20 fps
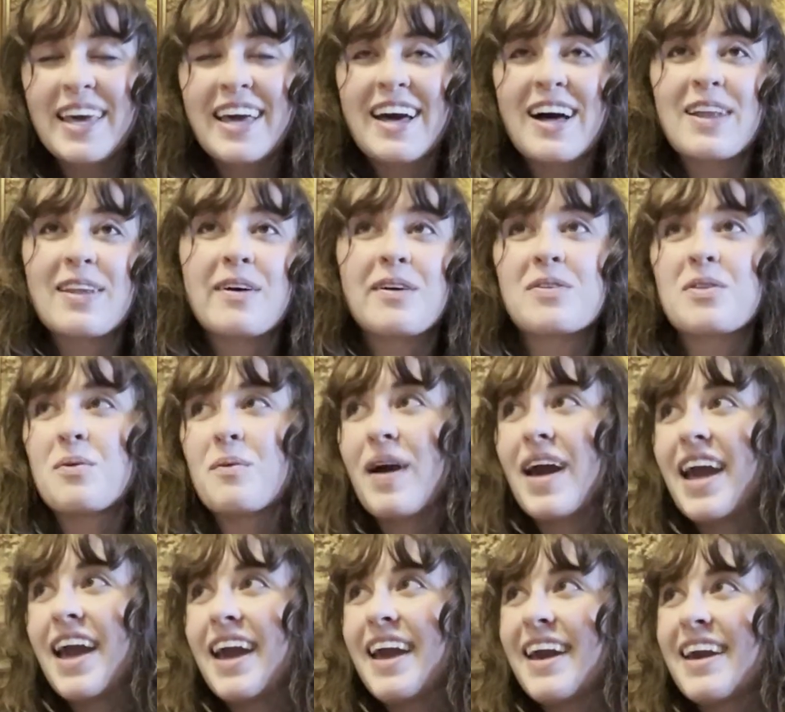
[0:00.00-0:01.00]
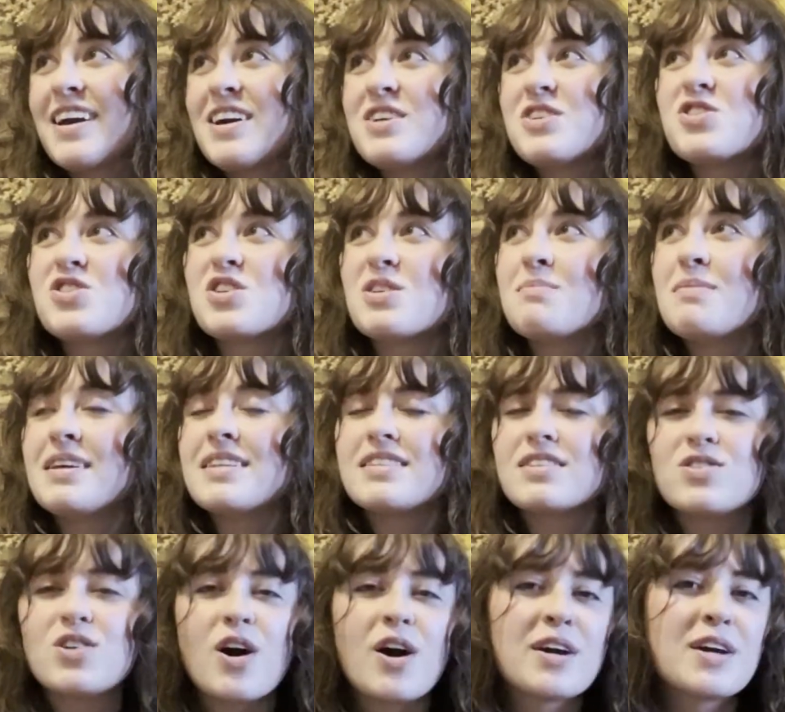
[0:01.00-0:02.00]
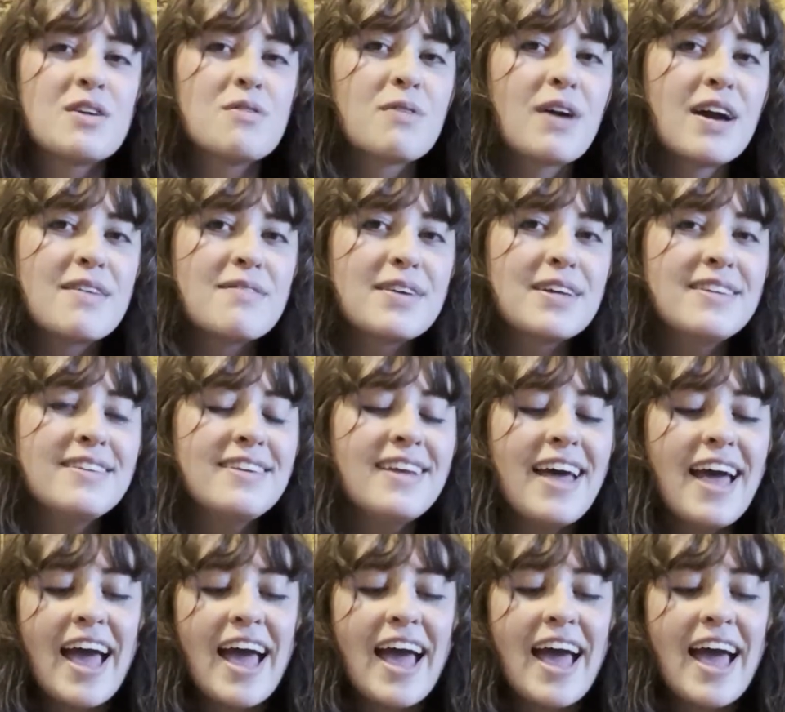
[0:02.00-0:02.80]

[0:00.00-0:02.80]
Along the way, she meets a talking raven,